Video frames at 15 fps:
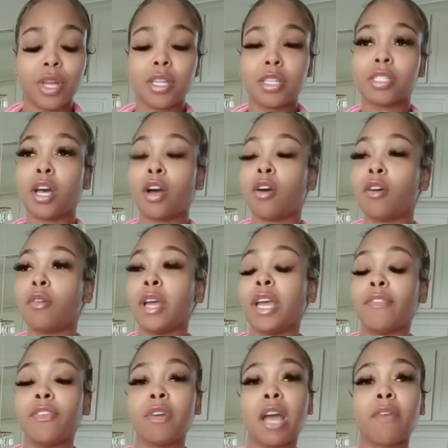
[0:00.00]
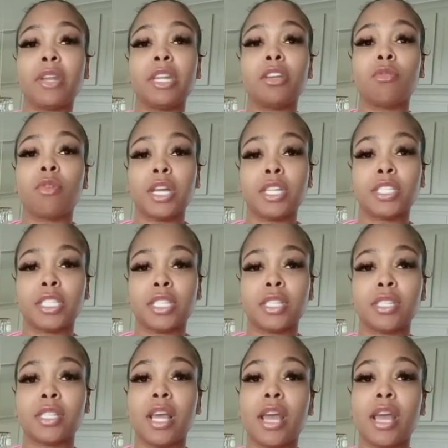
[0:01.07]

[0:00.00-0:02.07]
So if you have any questions,